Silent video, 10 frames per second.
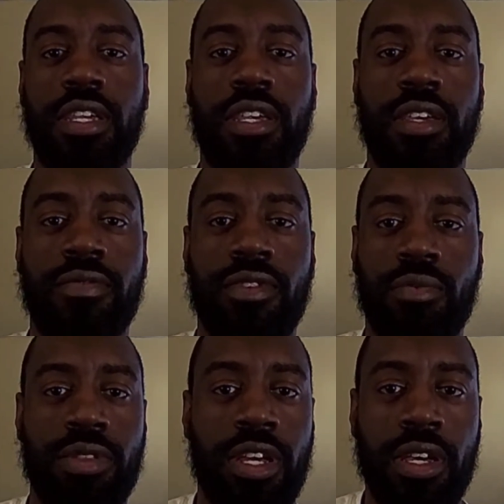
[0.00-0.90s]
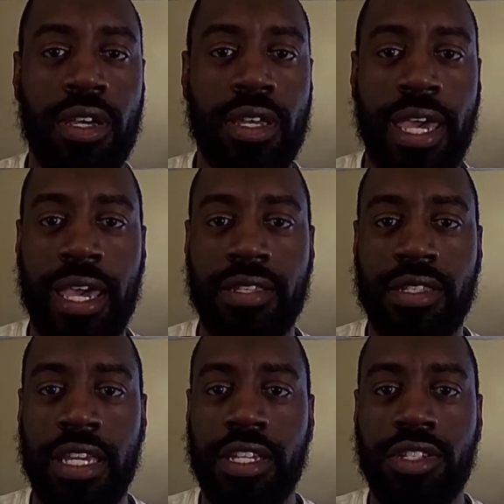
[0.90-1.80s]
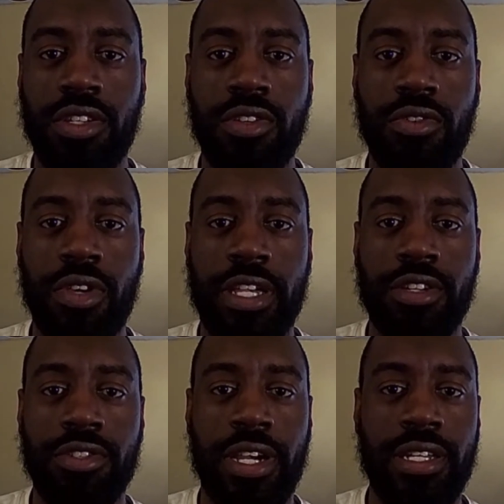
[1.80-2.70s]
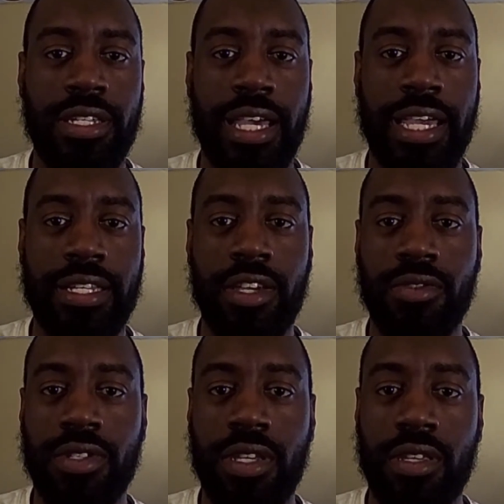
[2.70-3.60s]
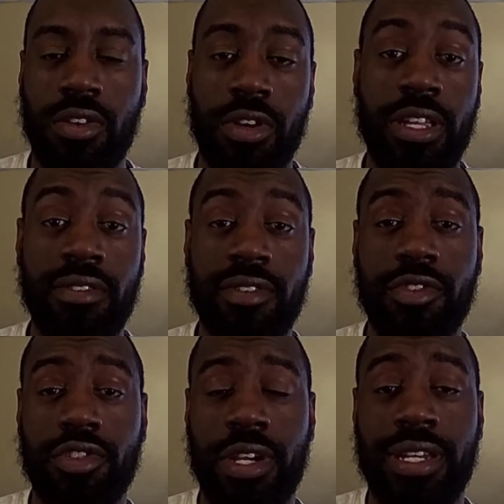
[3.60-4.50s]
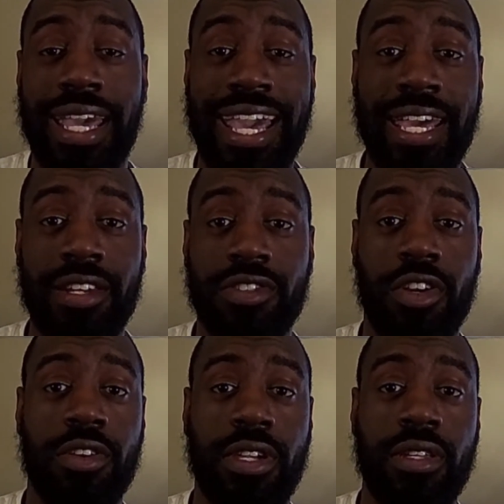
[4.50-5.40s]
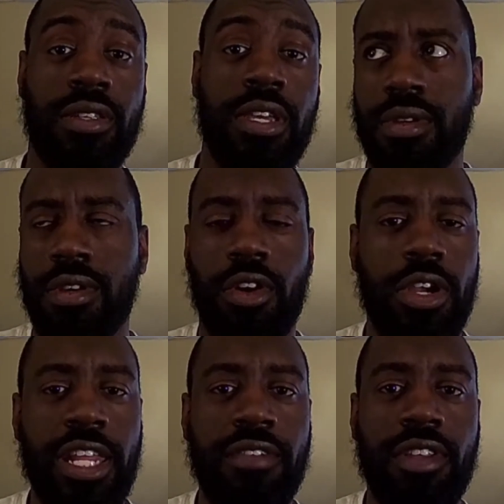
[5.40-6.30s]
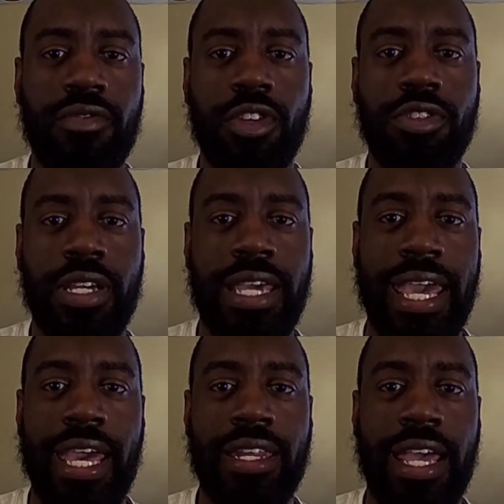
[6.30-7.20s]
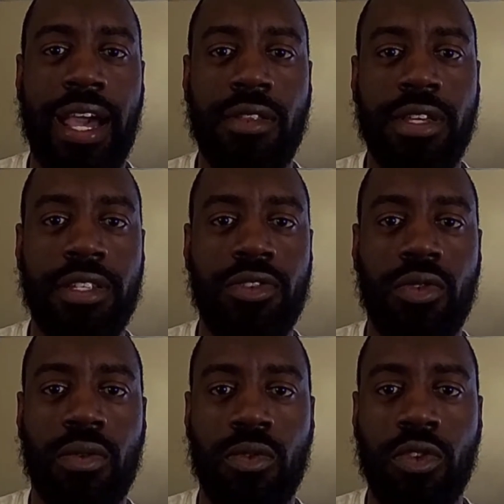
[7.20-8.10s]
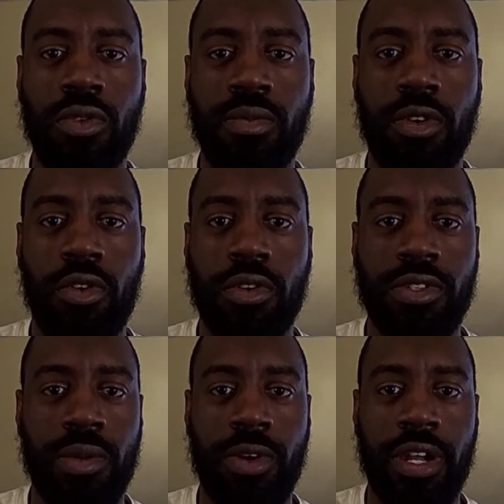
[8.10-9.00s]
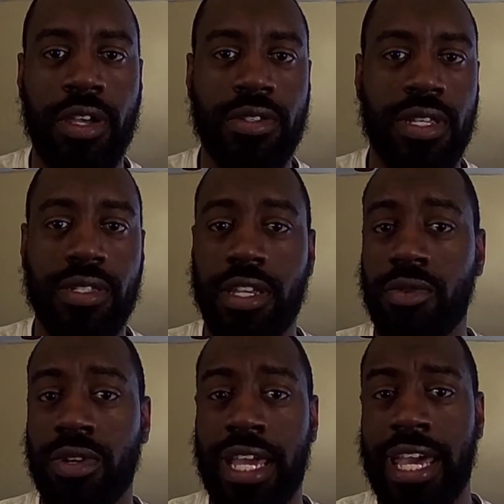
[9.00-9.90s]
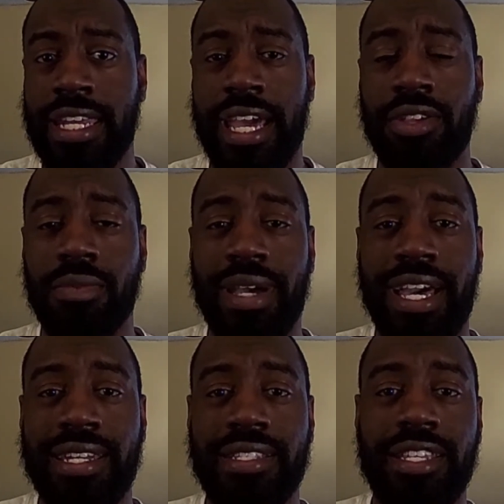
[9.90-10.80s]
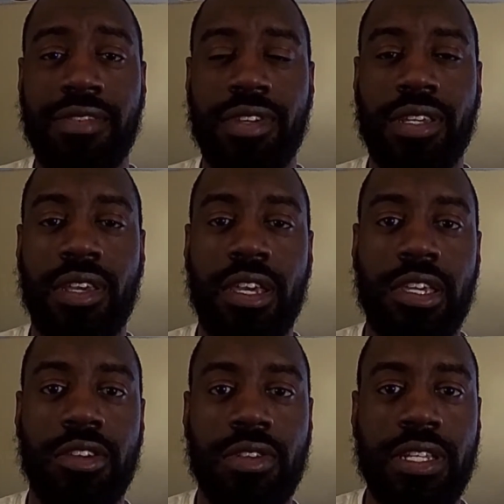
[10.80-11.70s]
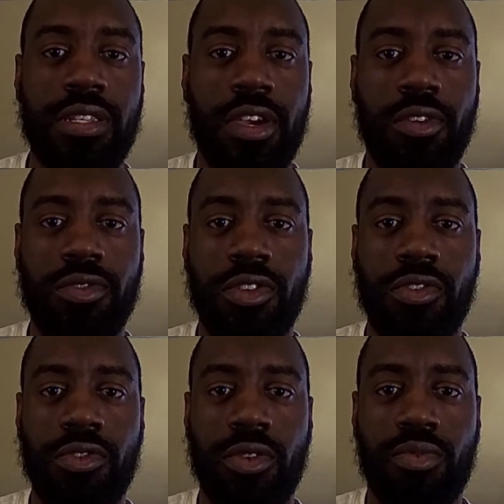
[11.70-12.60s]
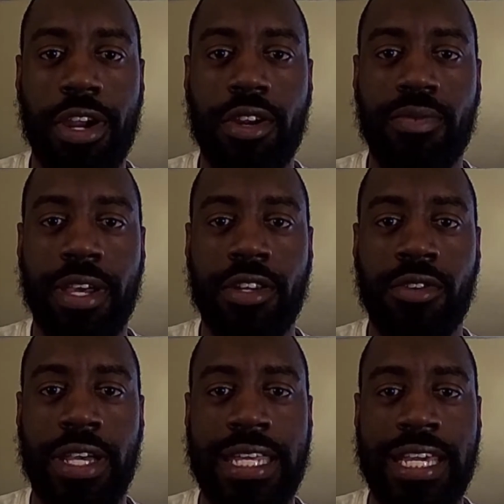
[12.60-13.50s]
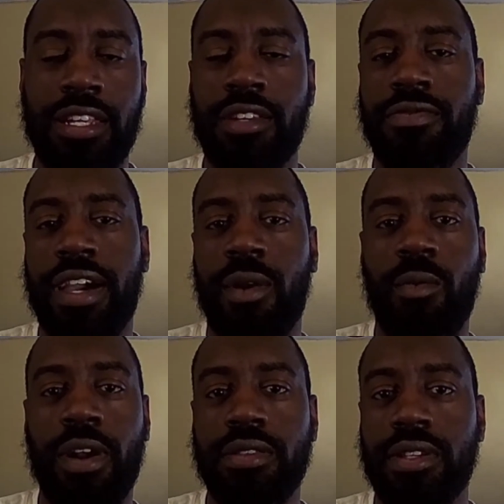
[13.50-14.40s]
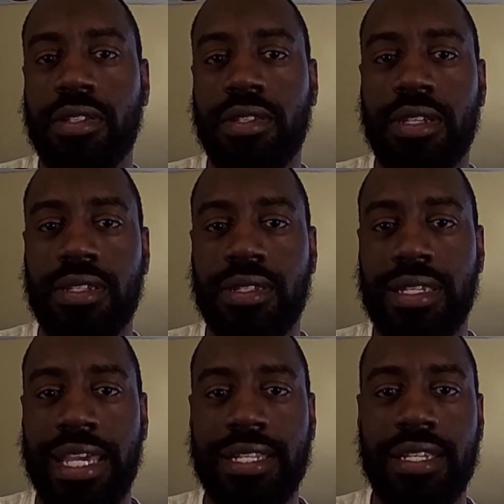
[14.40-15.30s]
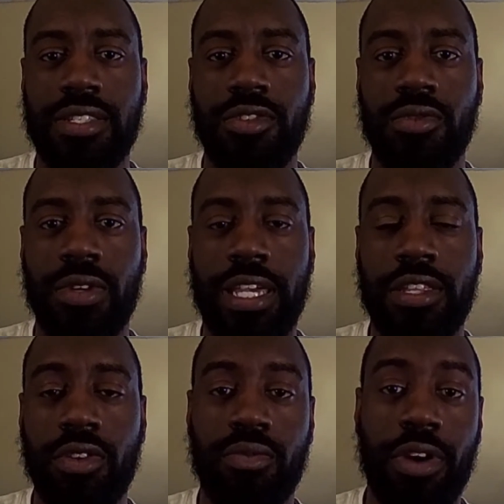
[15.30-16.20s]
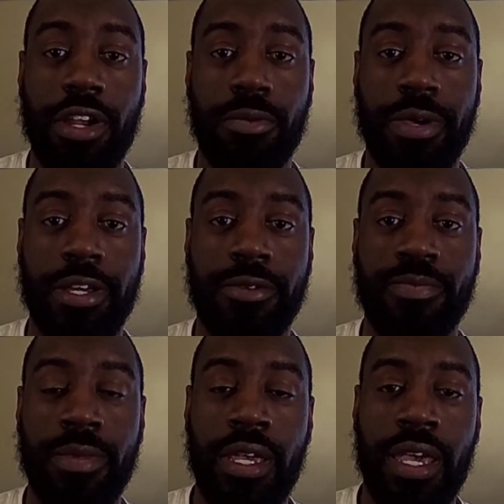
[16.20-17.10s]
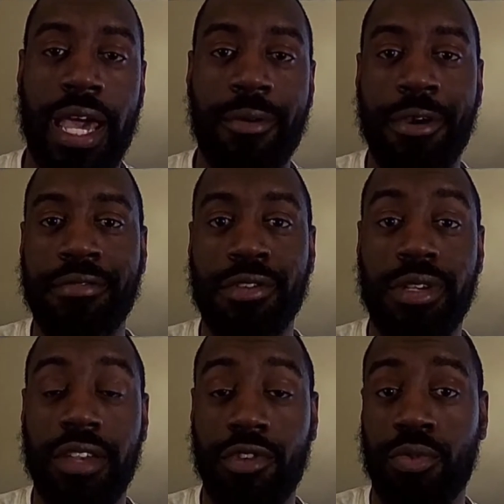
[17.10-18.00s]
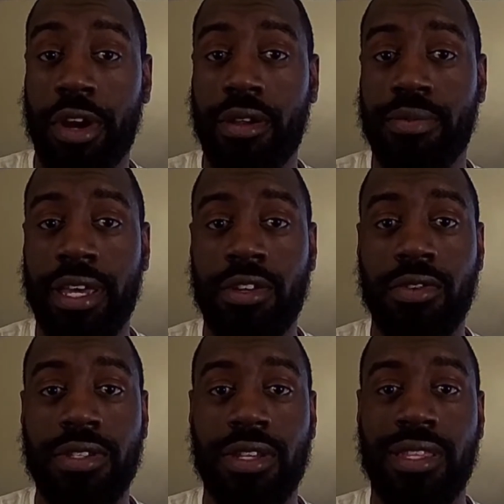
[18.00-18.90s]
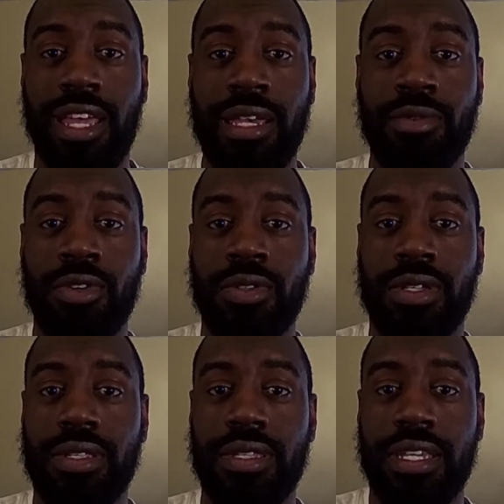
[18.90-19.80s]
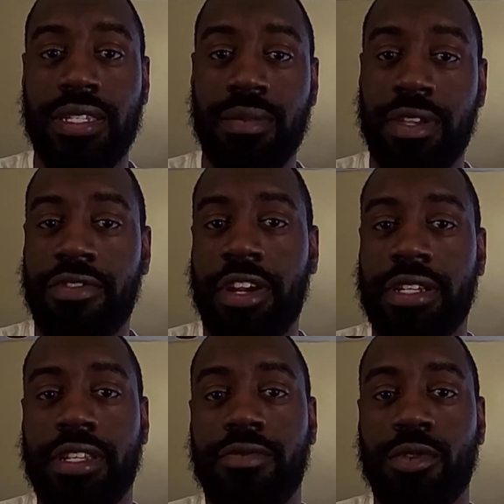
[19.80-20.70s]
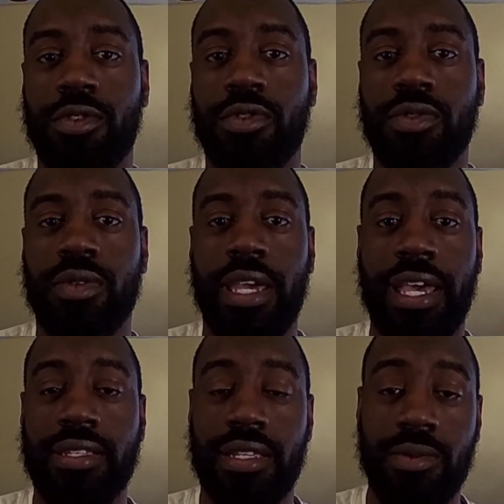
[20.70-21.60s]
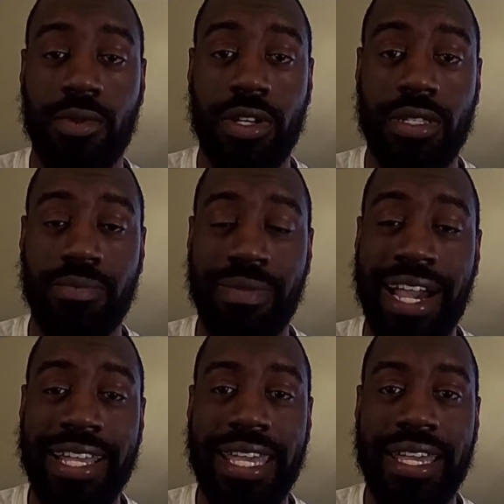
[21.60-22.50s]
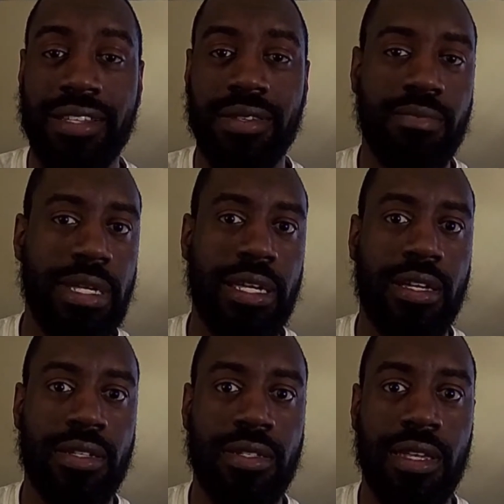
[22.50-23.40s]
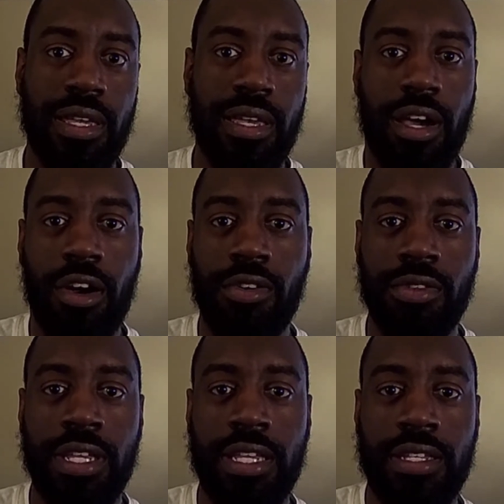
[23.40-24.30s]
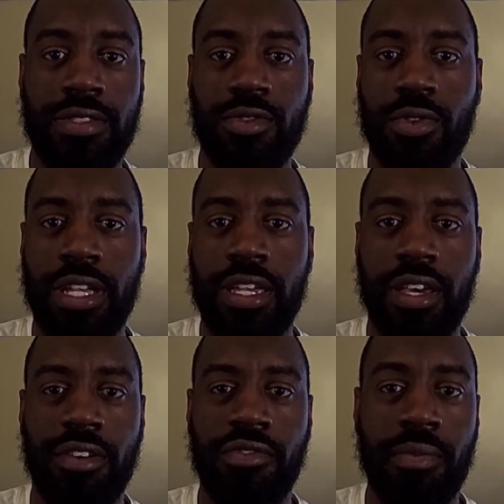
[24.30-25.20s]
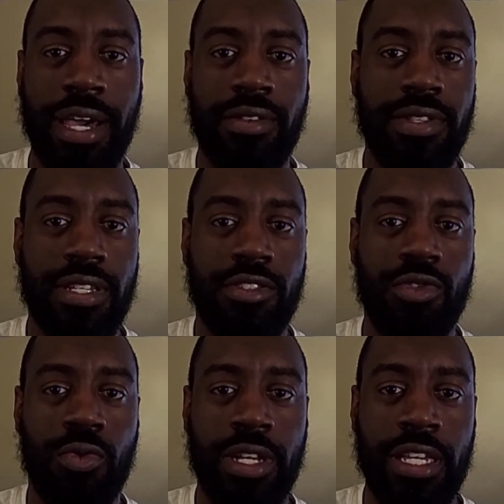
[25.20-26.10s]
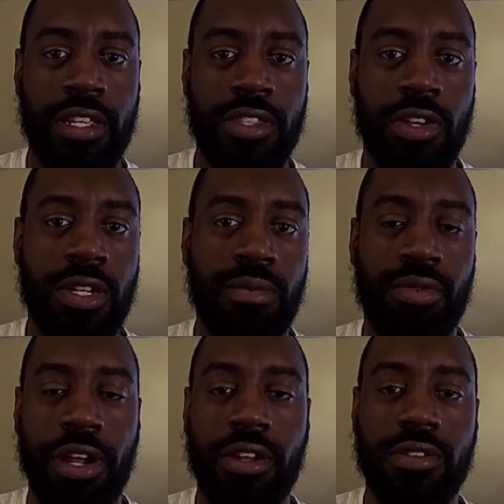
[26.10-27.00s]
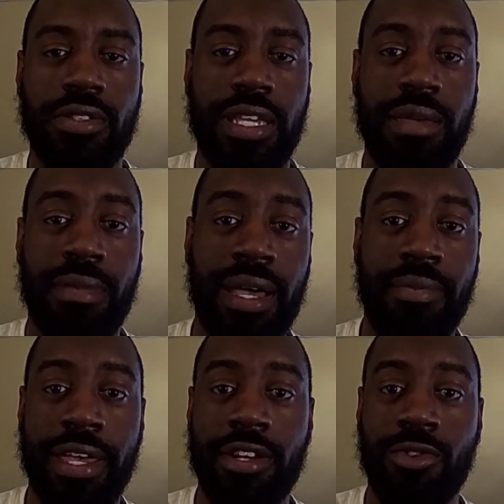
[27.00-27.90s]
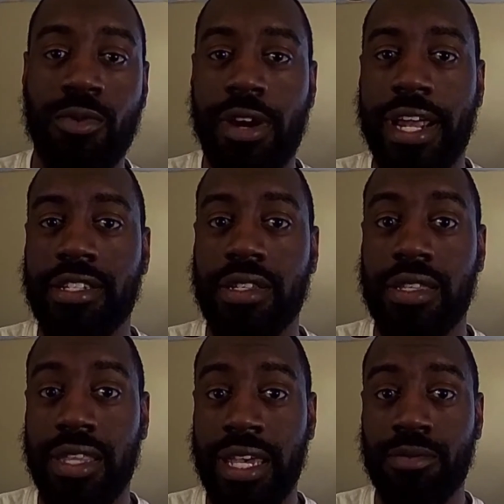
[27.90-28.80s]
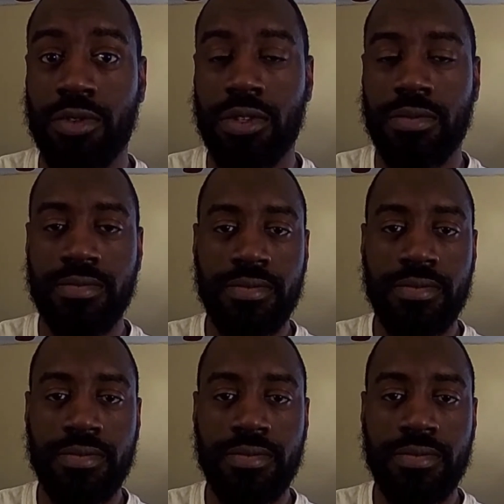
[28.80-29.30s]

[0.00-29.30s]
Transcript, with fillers: if a plug has an issue and you're trying to diagnose it, or even if you're trying to add a circuit, or even if you're trying to add an outlet to a room or somewhere else, let's say you want to add an outlet behind a T V, you'll need to go to your breaker panel and identify where this is connected to in your breaker panel. However, if your breaker panel is unlabeled, this can be very difficult, as in it was in my case, because only three of about the twenty to thirty breakers in my panel were actually labeled.